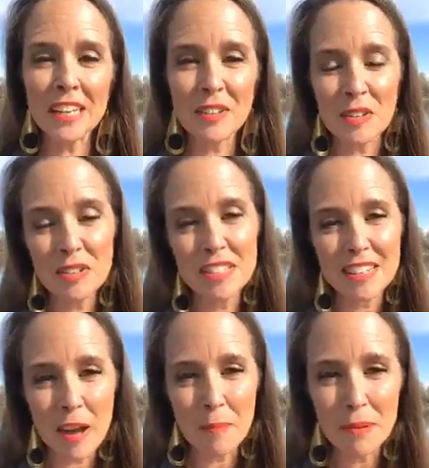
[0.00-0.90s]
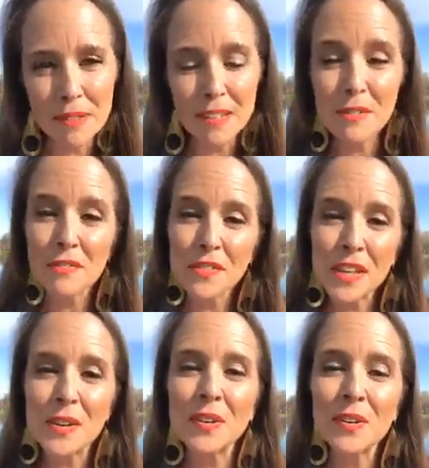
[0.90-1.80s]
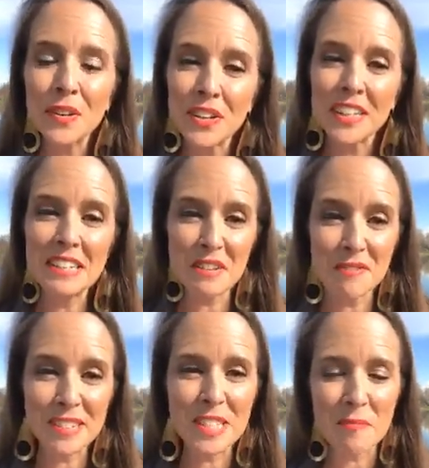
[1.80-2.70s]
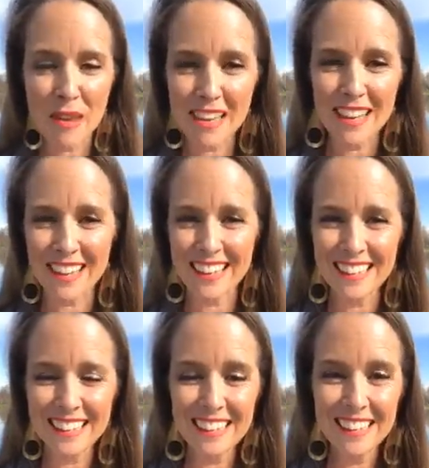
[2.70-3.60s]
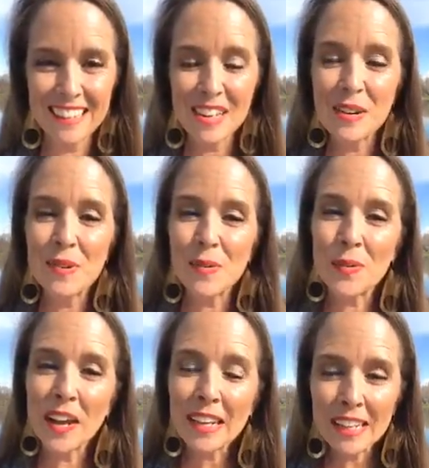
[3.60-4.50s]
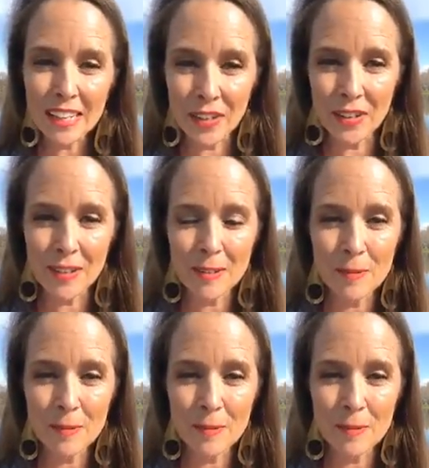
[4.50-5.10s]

in your step, feel good difference making right here,